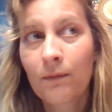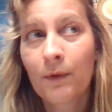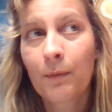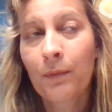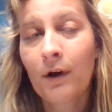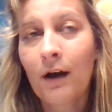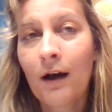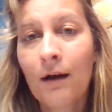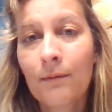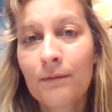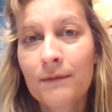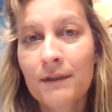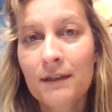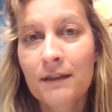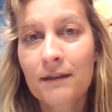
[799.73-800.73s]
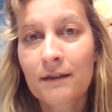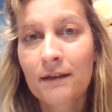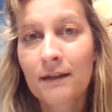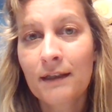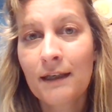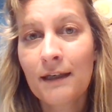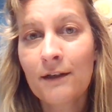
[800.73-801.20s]
the problems,
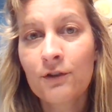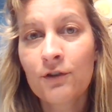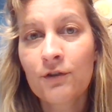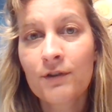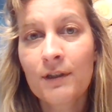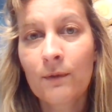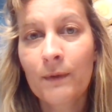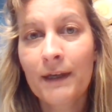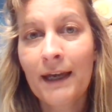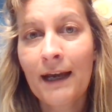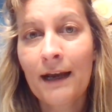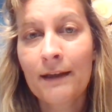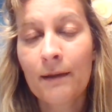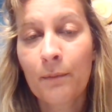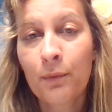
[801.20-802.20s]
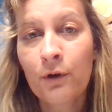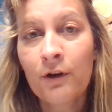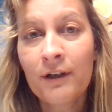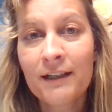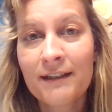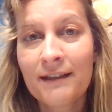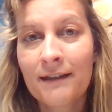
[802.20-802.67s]
the issues that we had that
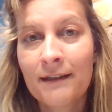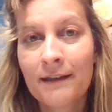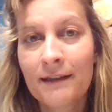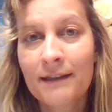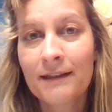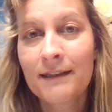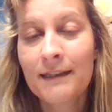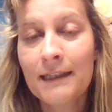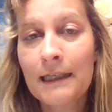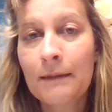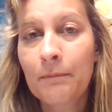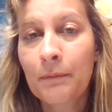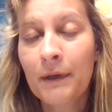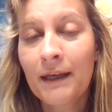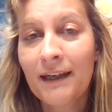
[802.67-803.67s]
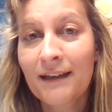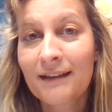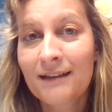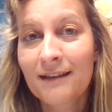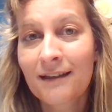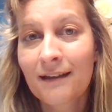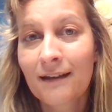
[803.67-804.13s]
put us in this deep
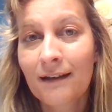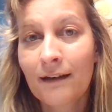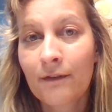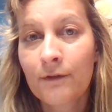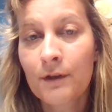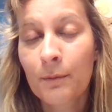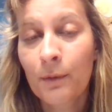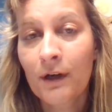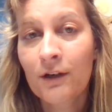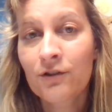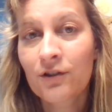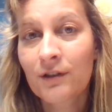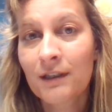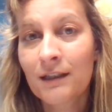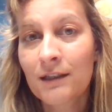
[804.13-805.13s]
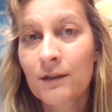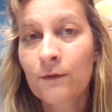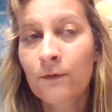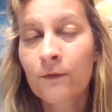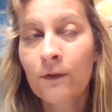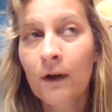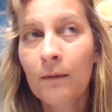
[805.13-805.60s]
pit of depression is
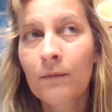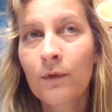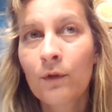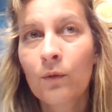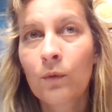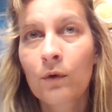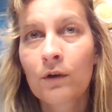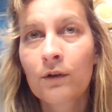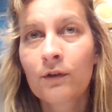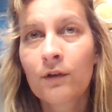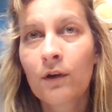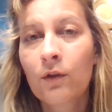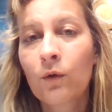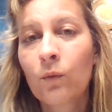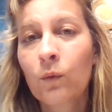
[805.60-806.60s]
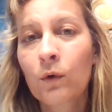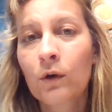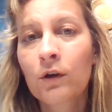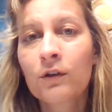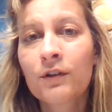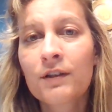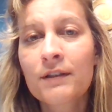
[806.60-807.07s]
from the world. The
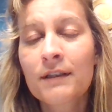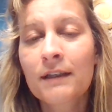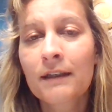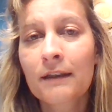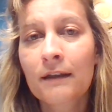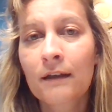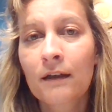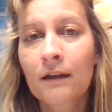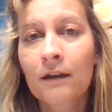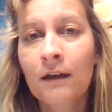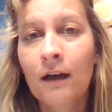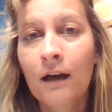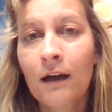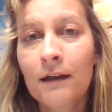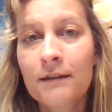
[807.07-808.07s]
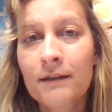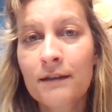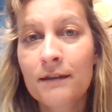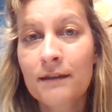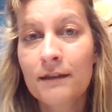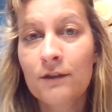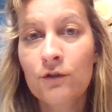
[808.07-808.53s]
world is going to cause
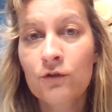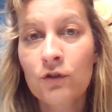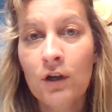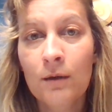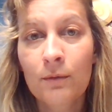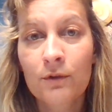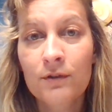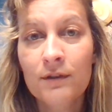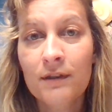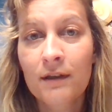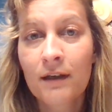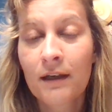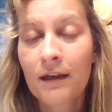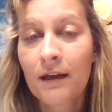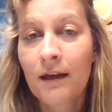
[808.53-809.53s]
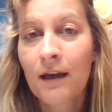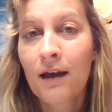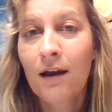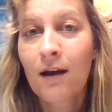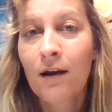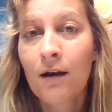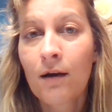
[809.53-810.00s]
us these troubles.
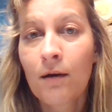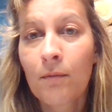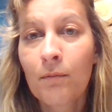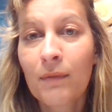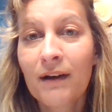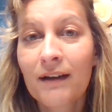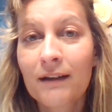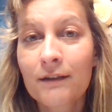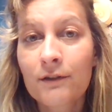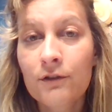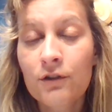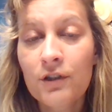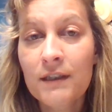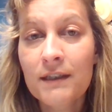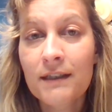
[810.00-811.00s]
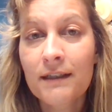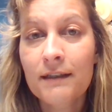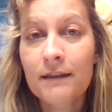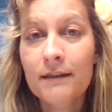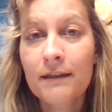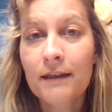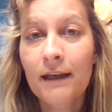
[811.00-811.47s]
But
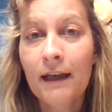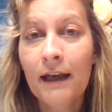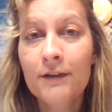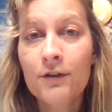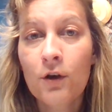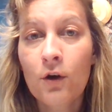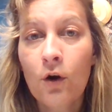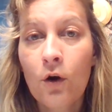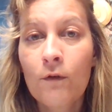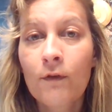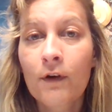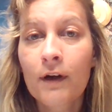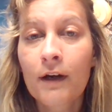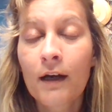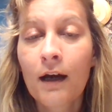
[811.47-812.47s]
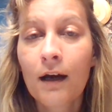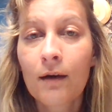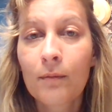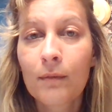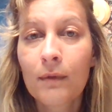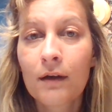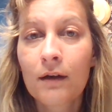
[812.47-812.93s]
Jesus has
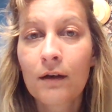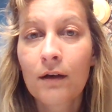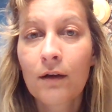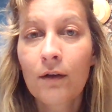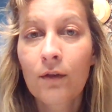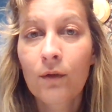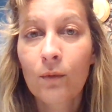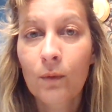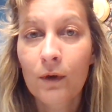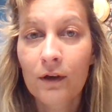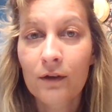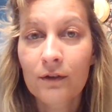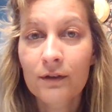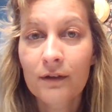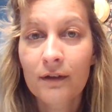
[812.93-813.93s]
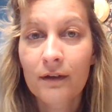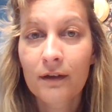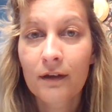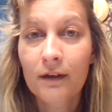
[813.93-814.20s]
overcome the world.